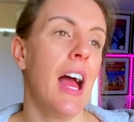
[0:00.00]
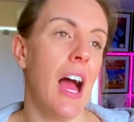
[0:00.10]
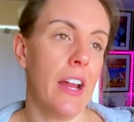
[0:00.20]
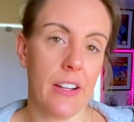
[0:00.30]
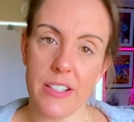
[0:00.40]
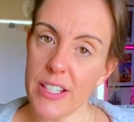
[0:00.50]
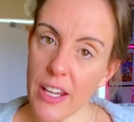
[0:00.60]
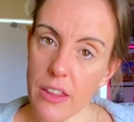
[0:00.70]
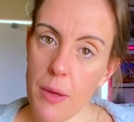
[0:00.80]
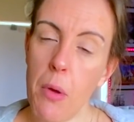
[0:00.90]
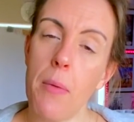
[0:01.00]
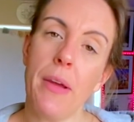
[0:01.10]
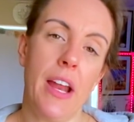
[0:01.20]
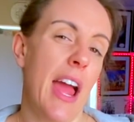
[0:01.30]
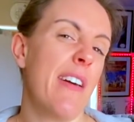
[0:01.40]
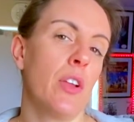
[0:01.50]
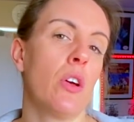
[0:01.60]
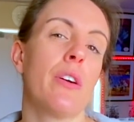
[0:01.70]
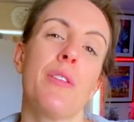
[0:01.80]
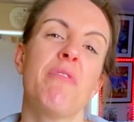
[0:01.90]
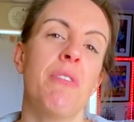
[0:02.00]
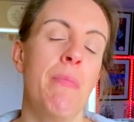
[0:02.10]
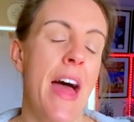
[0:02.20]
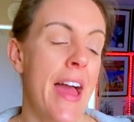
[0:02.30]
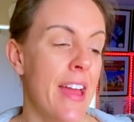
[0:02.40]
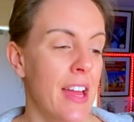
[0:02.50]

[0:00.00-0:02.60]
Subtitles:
and I sync them up and I have a look at them from there.